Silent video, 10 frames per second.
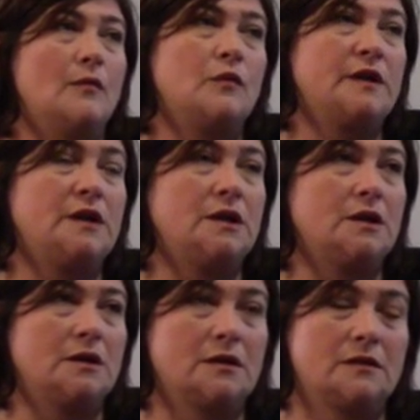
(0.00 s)
We
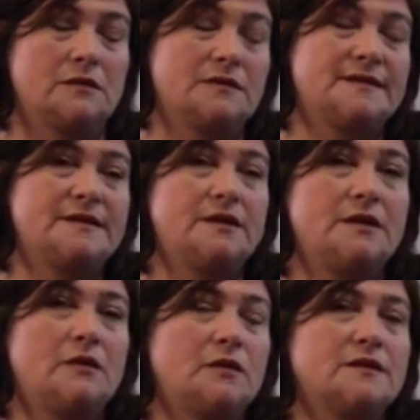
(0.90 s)
need
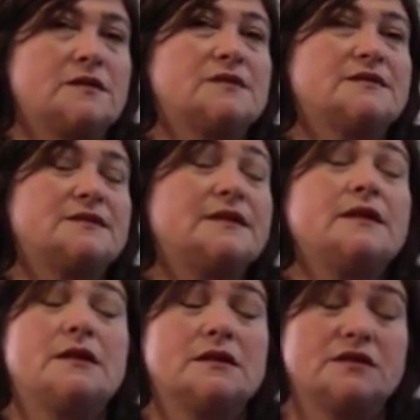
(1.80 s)
city. The
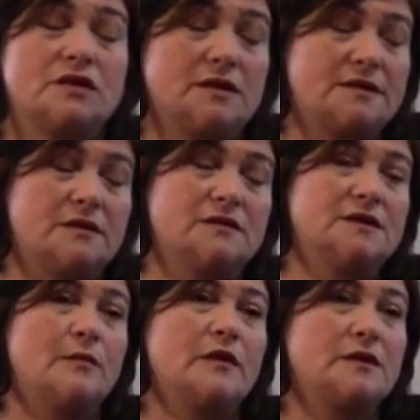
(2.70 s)
city can shut down
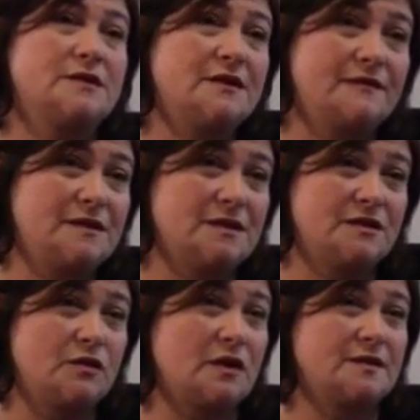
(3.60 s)
some of the TIF
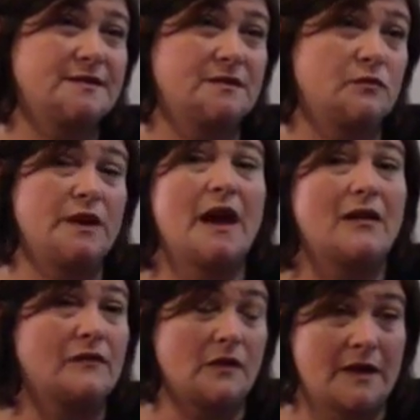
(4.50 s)
districts. We
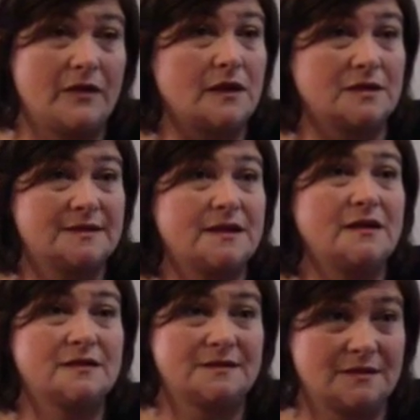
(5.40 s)
have, I think,
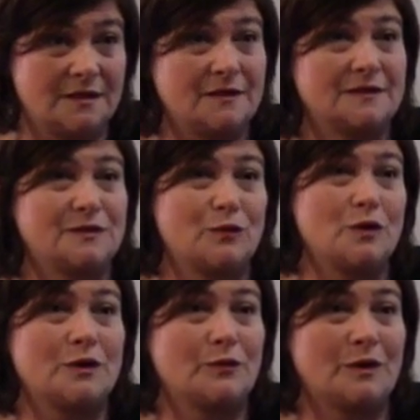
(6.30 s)
6 in this
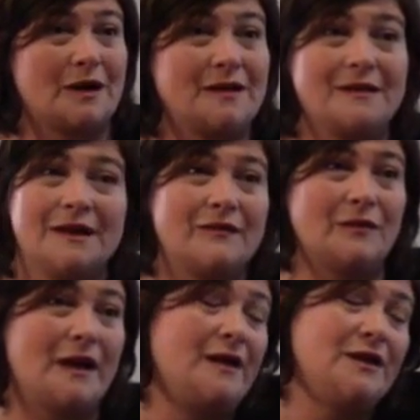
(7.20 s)
ward where I live.
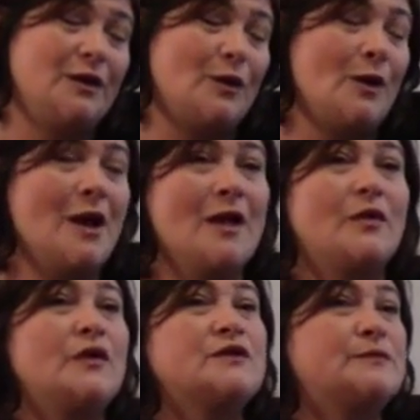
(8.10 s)

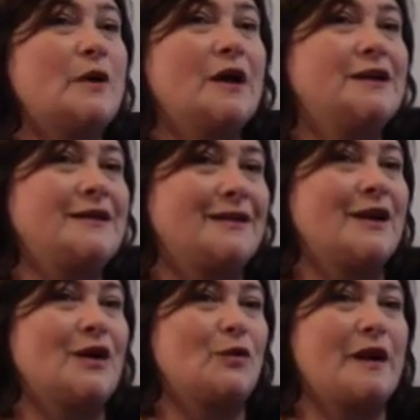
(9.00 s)
There's money
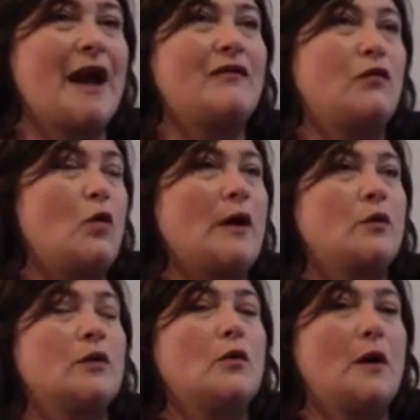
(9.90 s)
there.
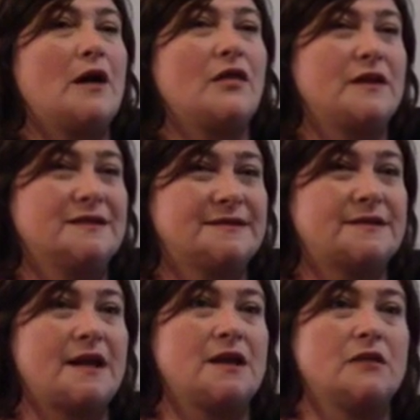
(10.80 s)
We're a wealthy
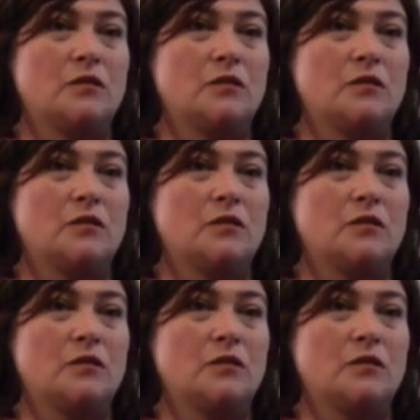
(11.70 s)
state.